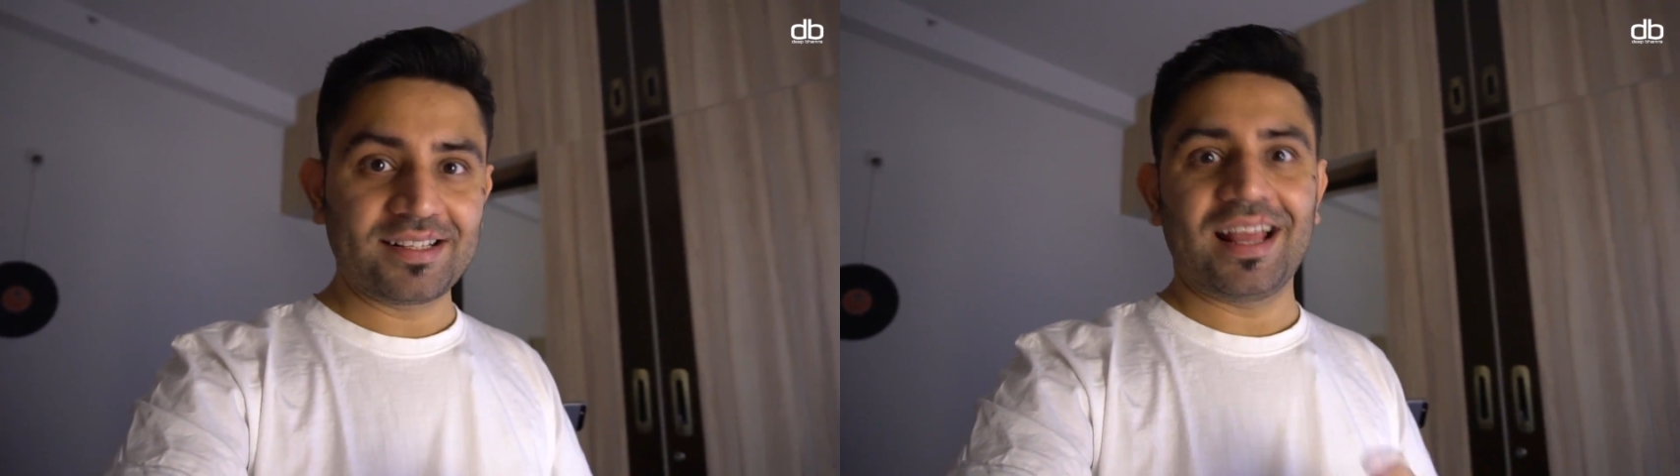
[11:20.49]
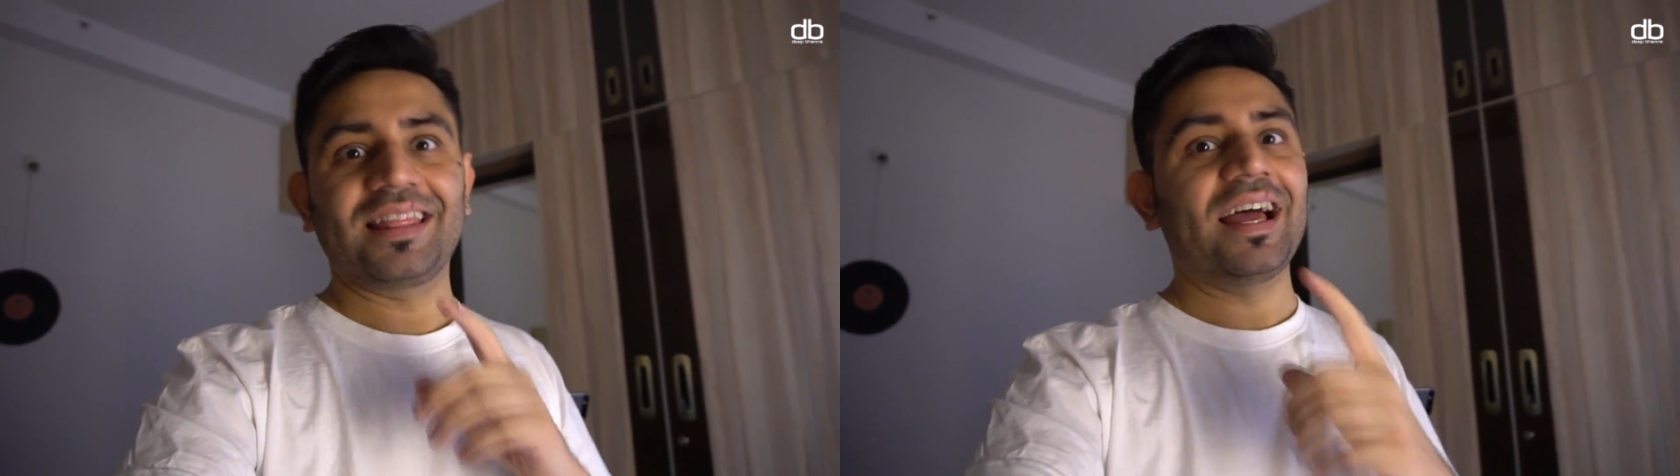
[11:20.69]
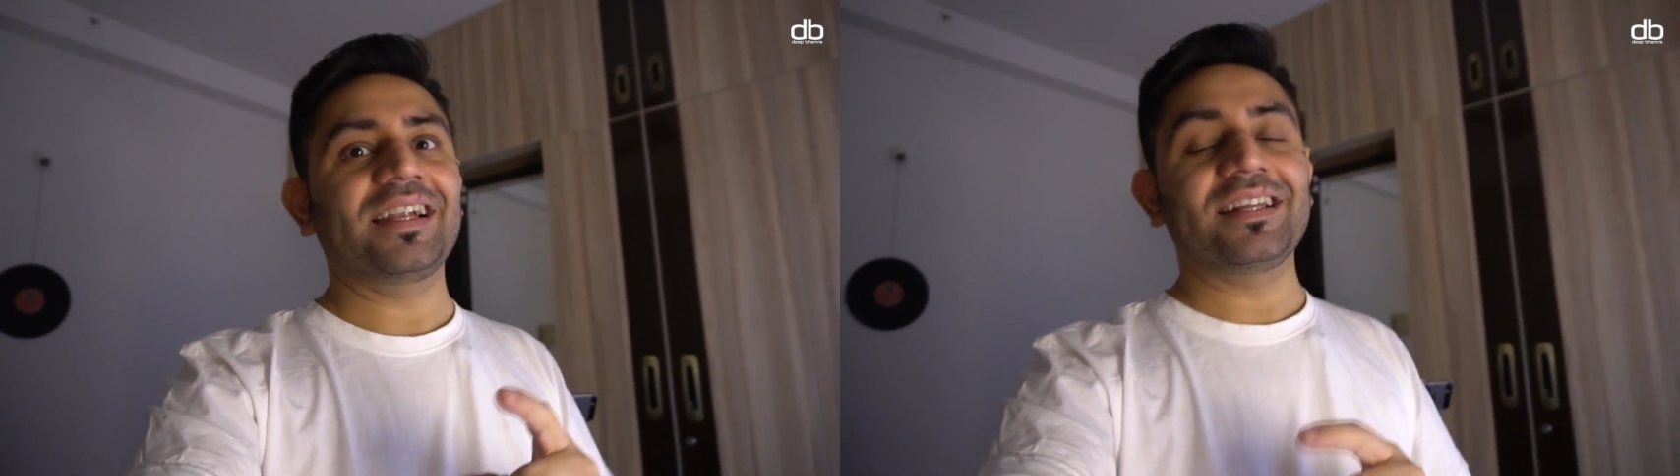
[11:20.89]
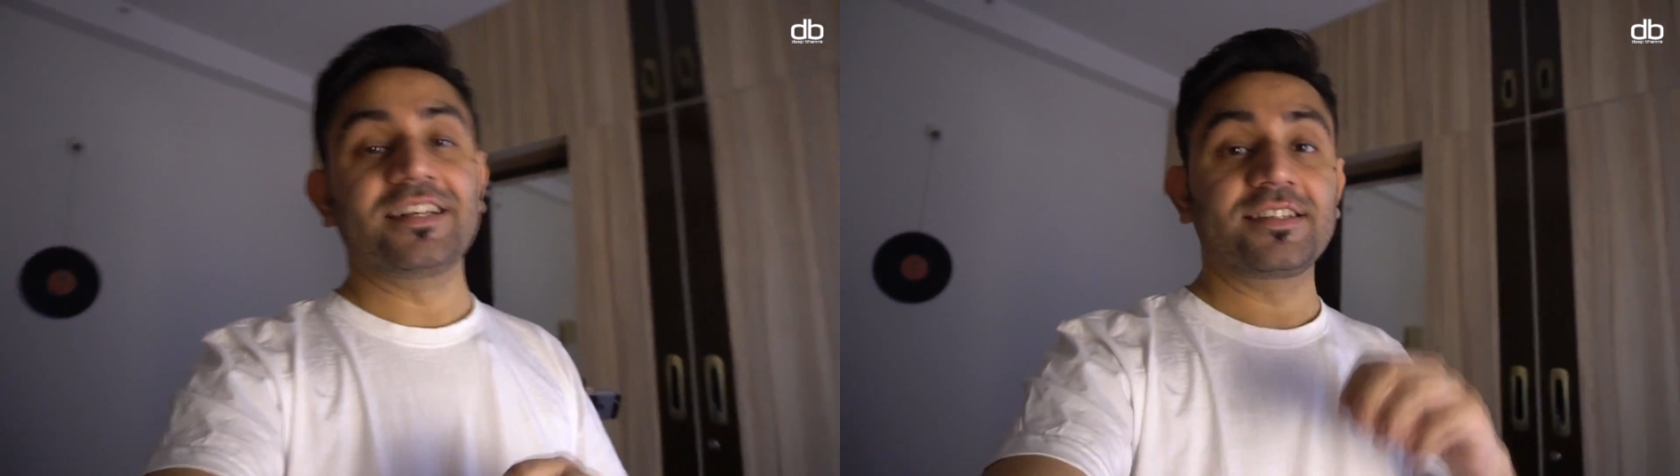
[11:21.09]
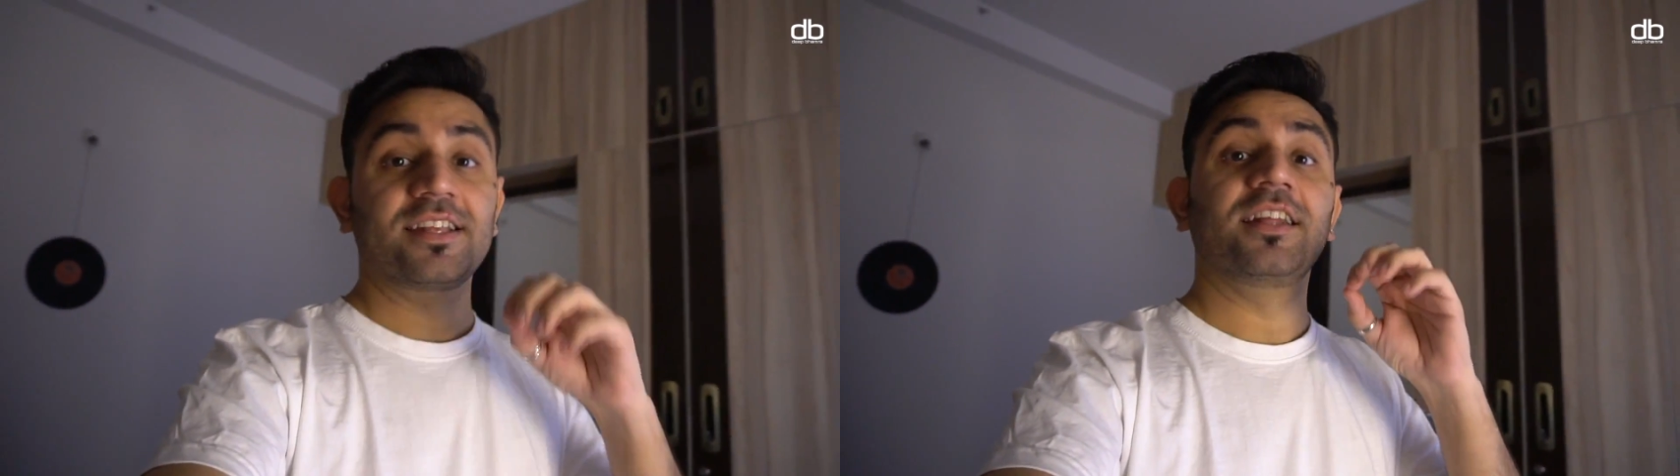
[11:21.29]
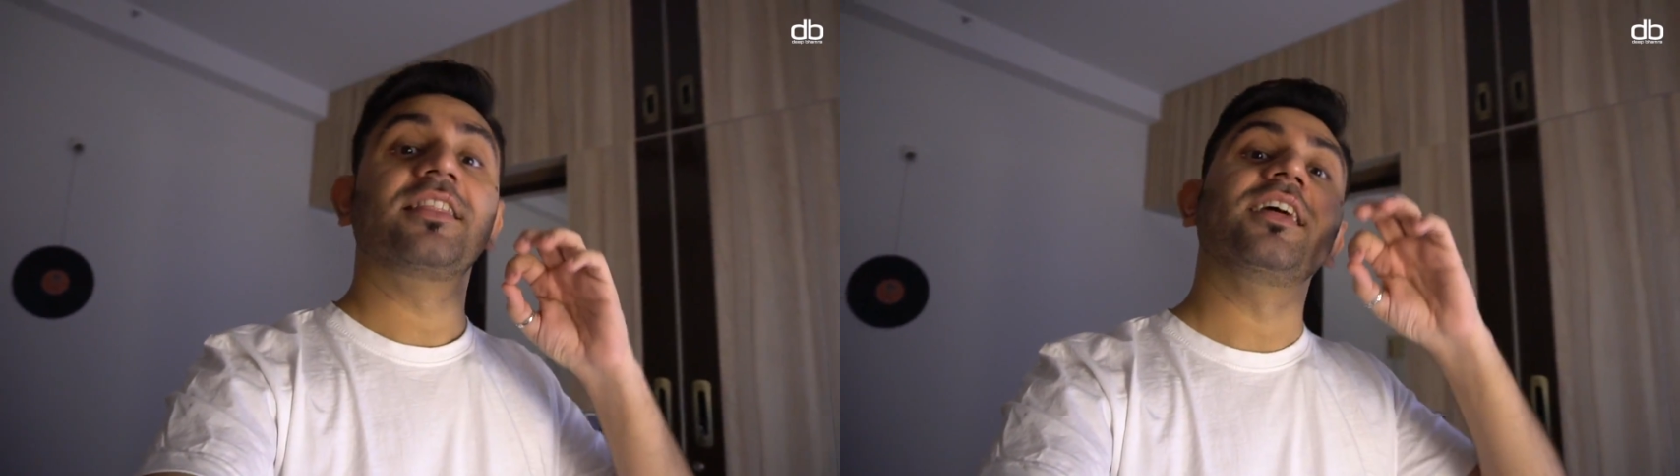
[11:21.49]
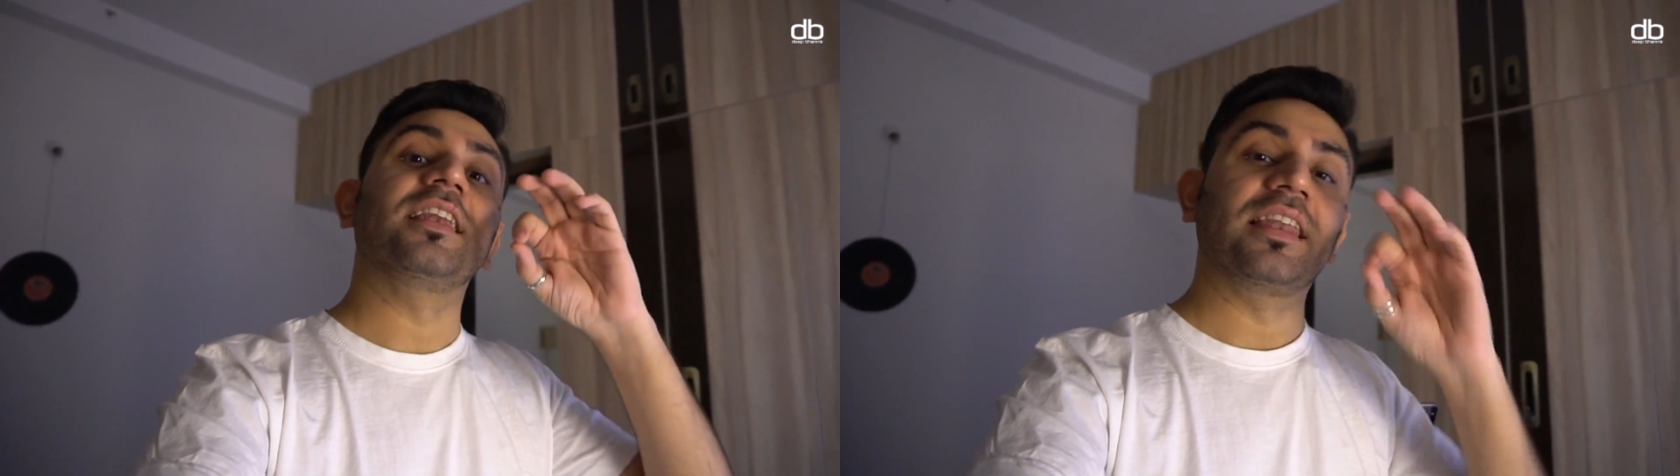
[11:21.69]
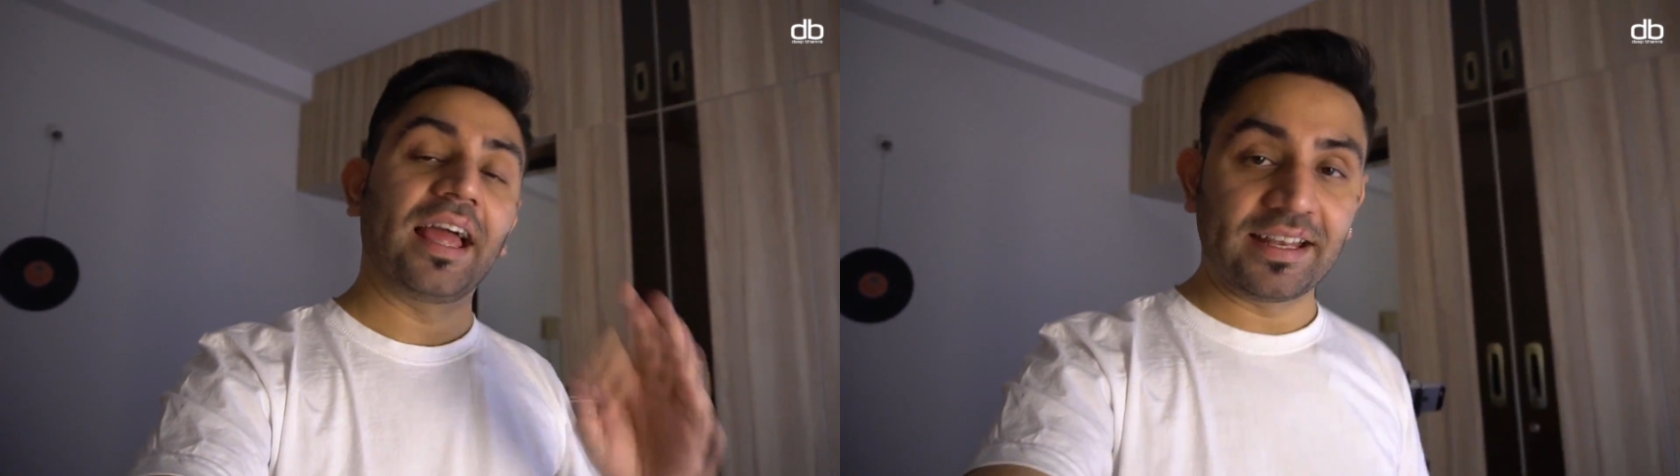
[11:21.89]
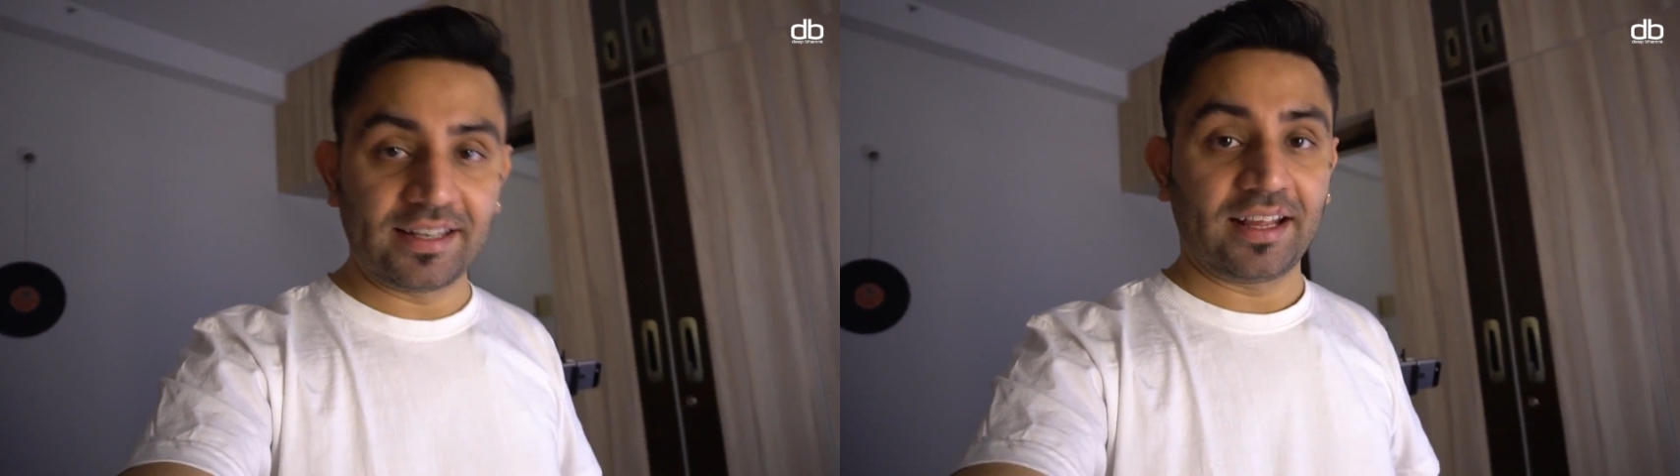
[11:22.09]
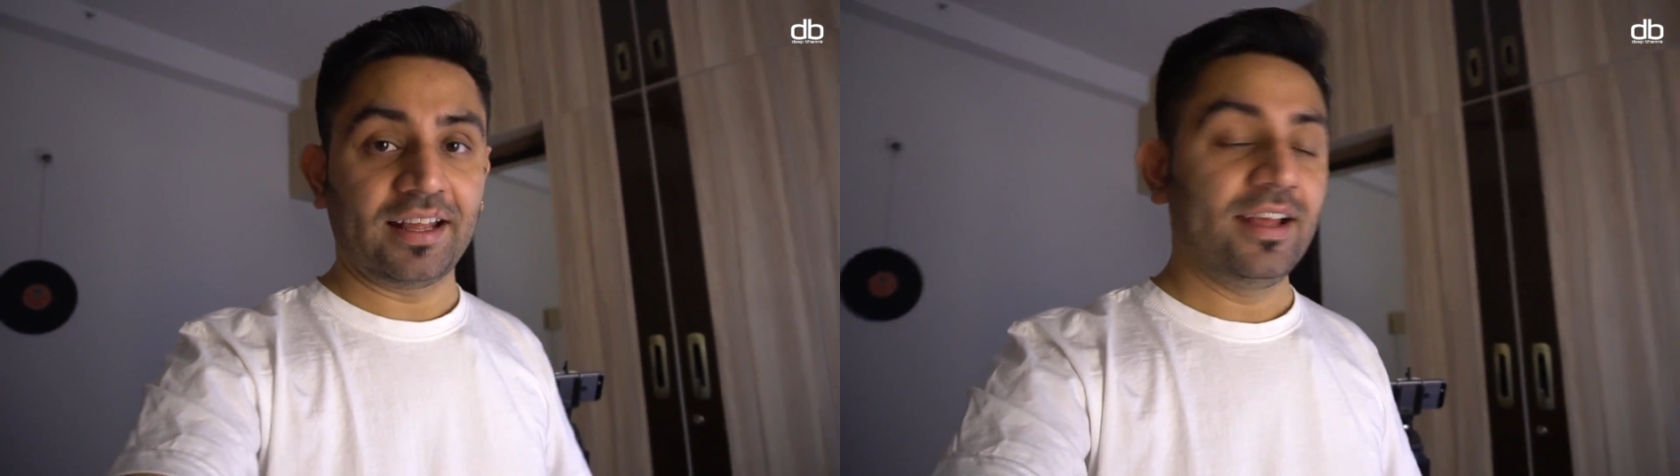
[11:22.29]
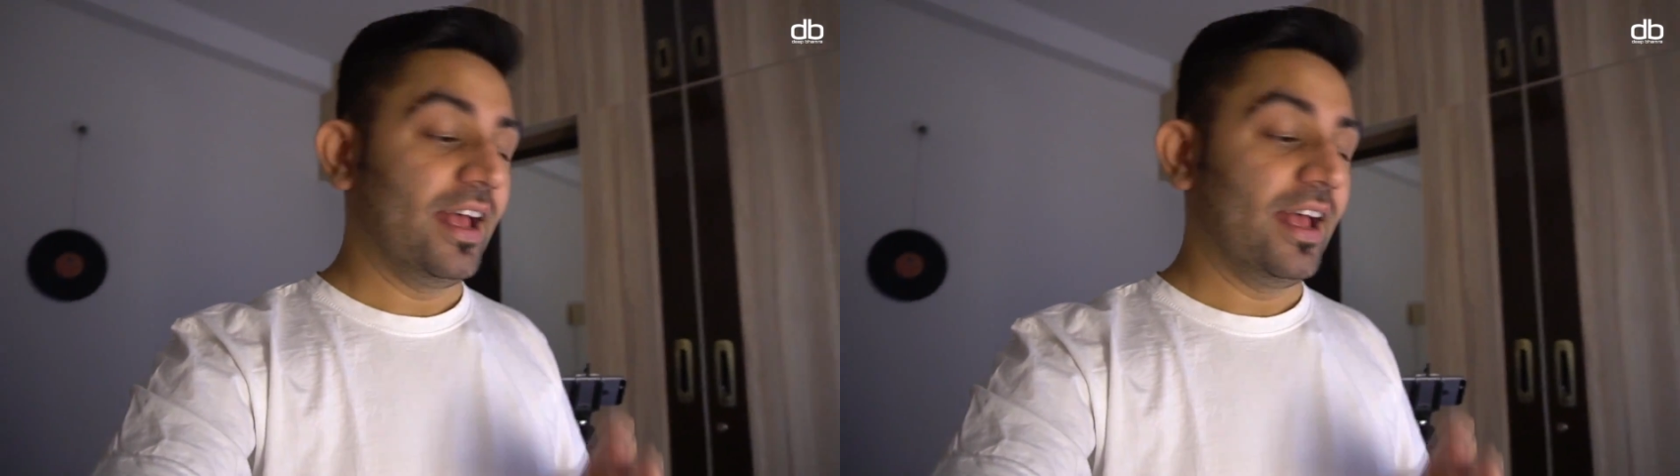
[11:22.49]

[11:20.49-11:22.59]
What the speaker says: and that is the lighting.